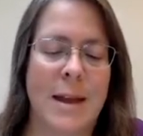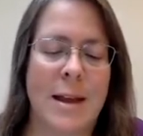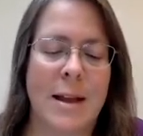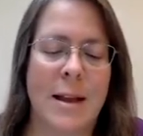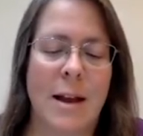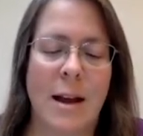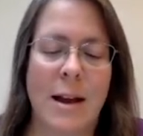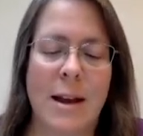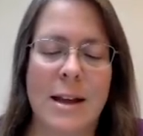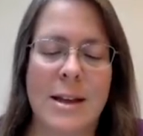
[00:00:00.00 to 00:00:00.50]

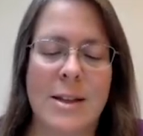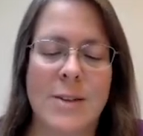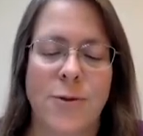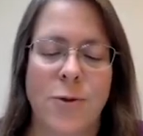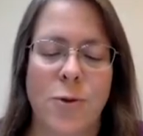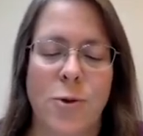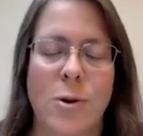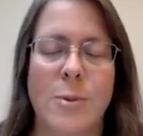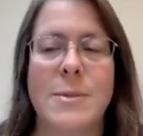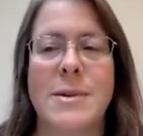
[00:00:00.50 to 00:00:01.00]
God has
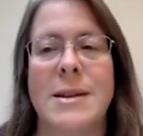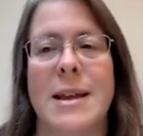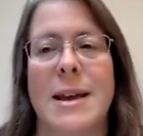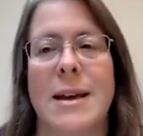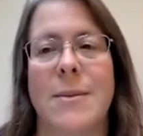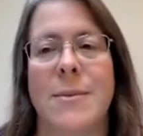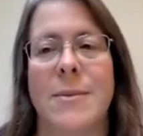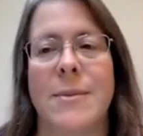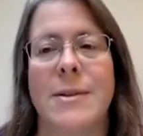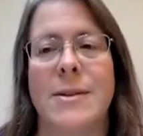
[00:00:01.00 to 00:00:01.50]
formed
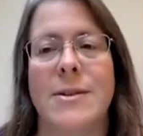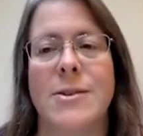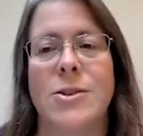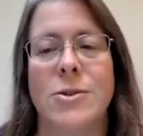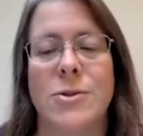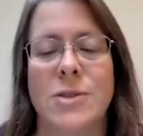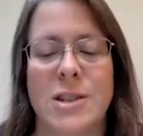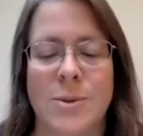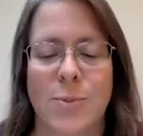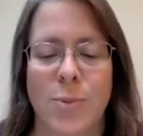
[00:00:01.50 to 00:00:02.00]
them
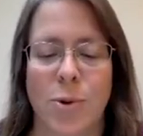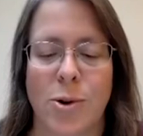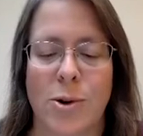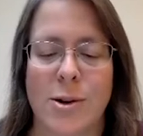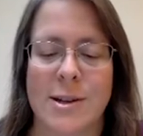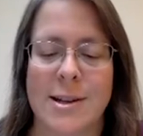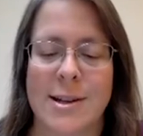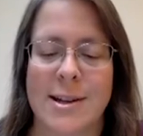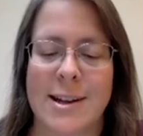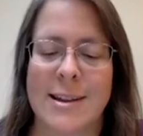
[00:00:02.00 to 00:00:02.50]
to
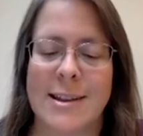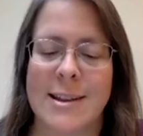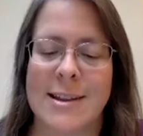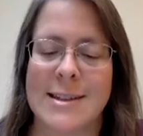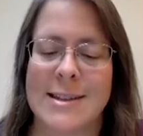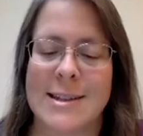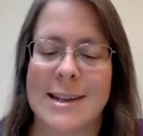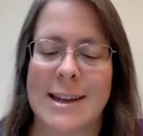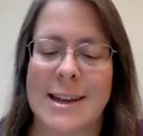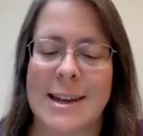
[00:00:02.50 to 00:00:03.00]
sport in the
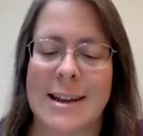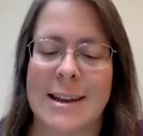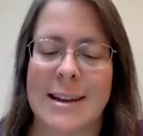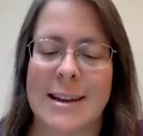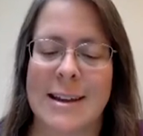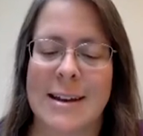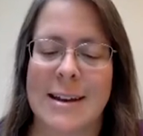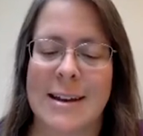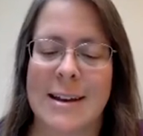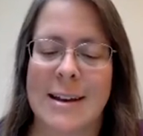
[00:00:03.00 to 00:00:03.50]
sea.
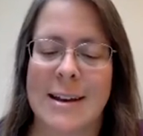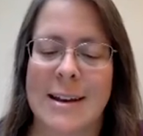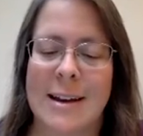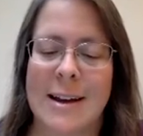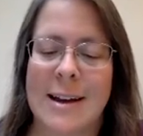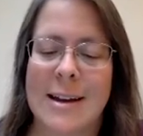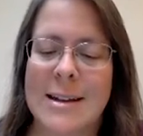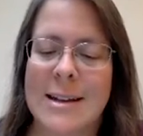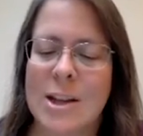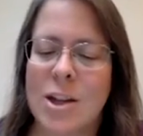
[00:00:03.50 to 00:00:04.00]

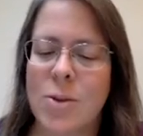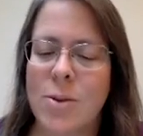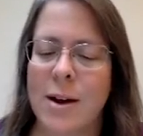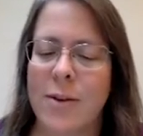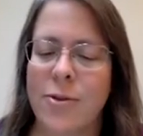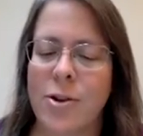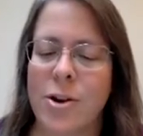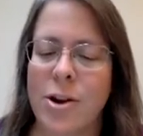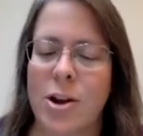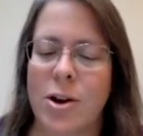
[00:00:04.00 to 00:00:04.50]
Did you
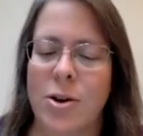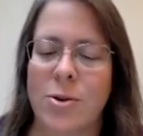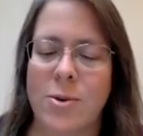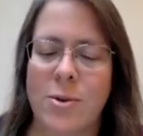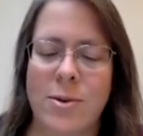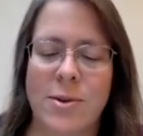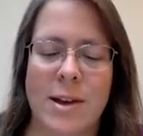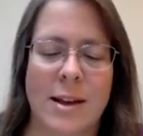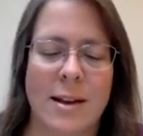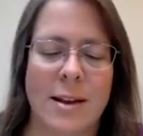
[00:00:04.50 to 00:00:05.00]
ever
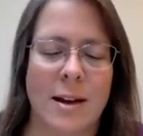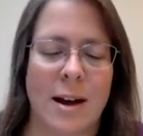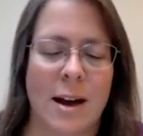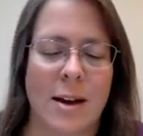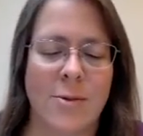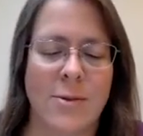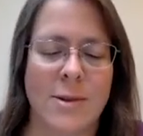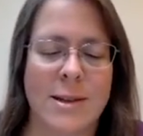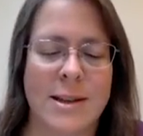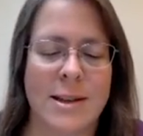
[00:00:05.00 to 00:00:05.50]
know that
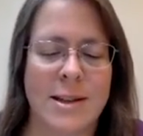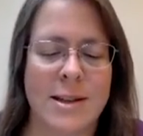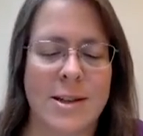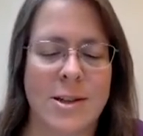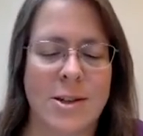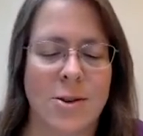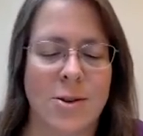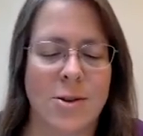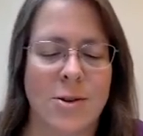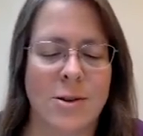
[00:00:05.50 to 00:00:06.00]
God was
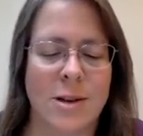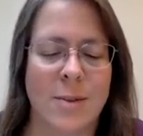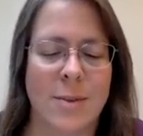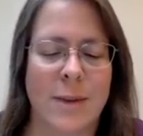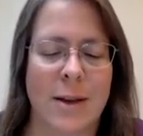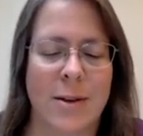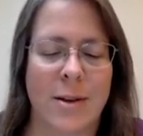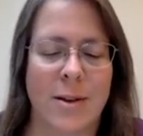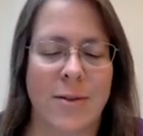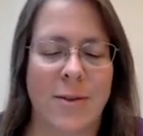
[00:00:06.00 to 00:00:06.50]
concerned
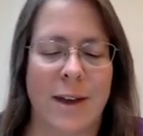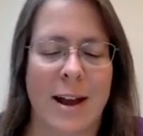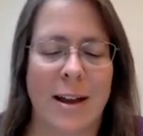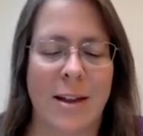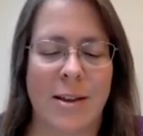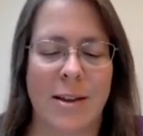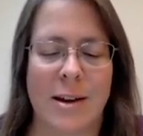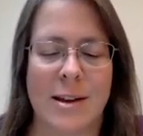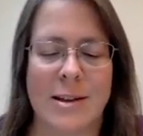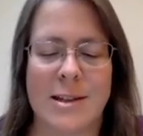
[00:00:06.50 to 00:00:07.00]
about
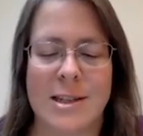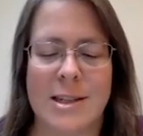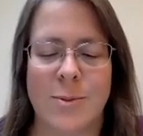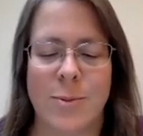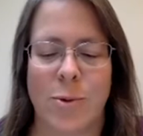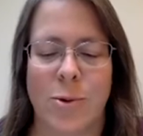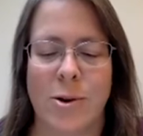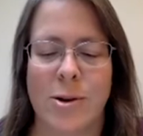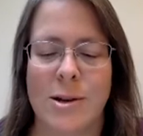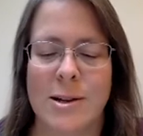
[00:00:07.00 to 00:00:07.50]
Leviathan's
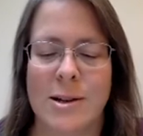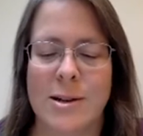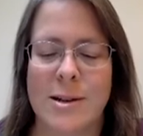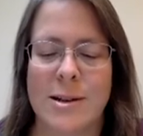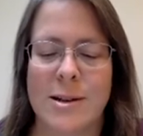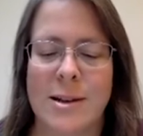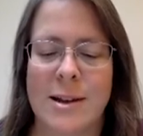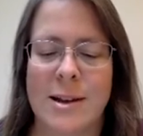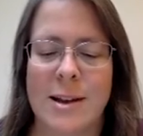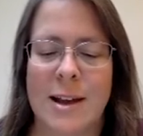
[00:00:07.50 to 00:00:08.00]
sport?
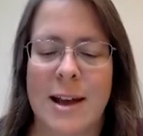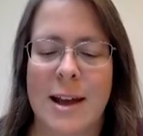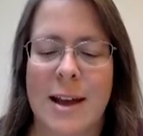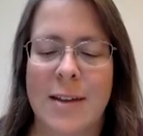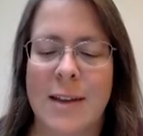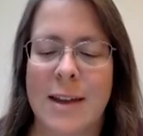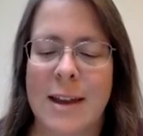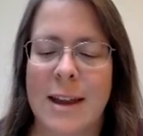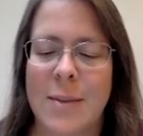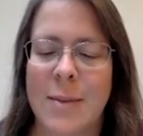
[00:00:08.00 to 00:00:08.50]

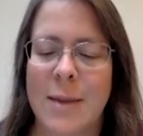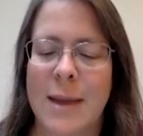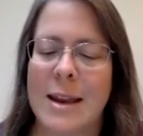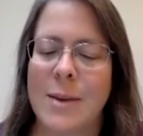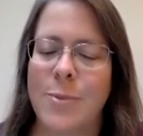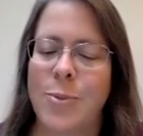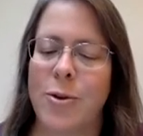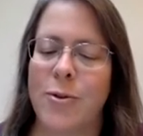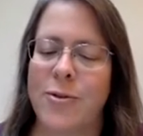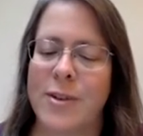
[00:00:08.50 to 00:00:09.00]
That he
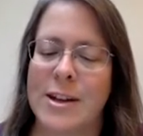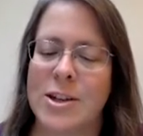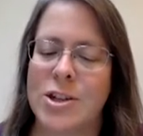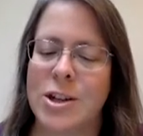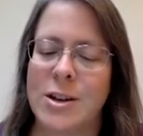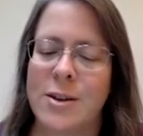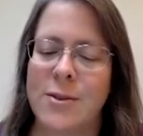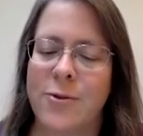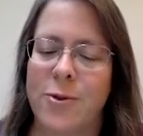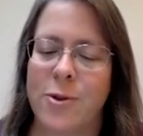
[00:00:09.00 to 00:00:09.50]
made
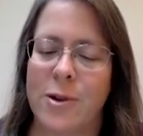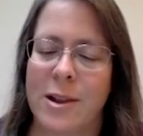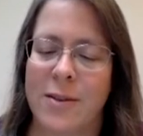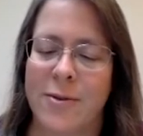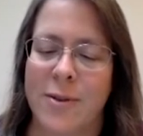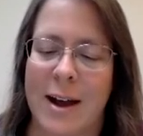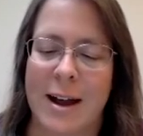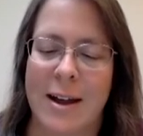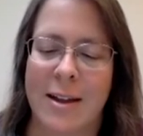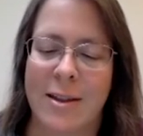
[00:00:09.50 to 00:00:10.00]
provision for
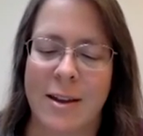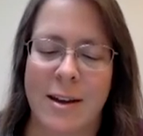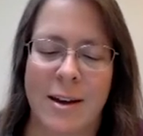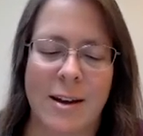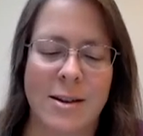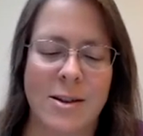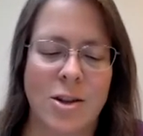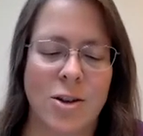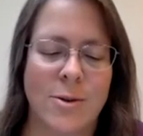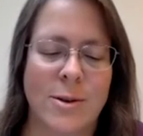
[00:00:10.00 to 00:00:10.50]

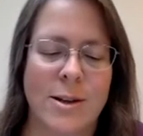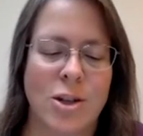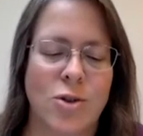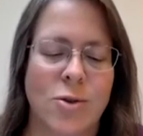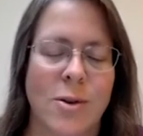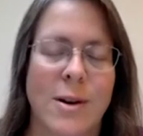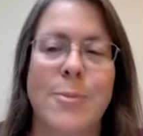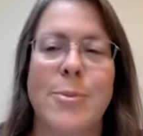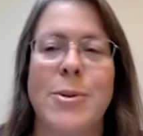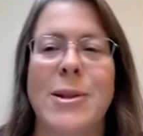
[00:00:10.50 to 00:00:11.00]
Leviathan to
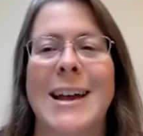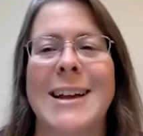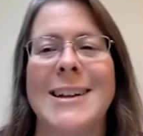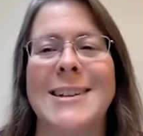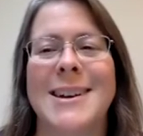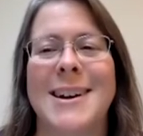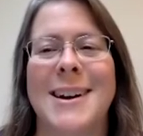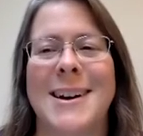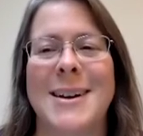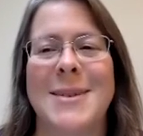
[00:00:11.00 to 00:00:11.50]
enjoy
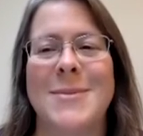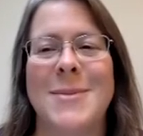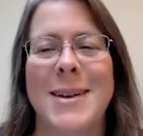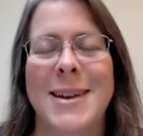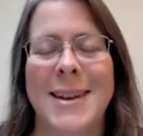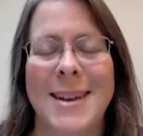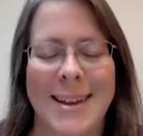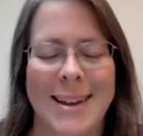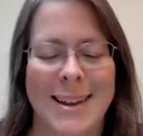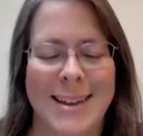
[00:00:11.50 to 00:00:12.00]
playtime
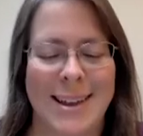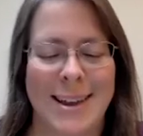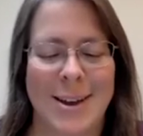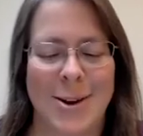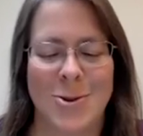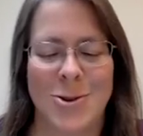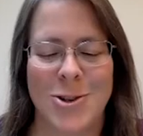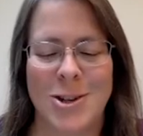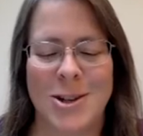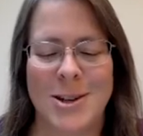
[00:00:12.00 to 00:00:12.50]
in the
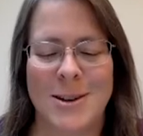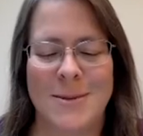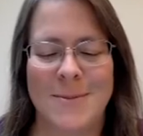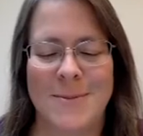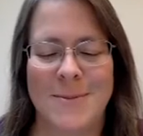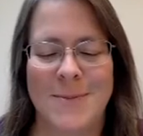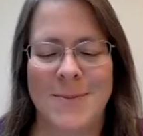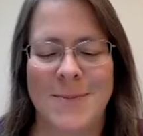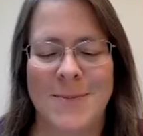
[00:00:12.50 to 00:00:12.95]
ocean?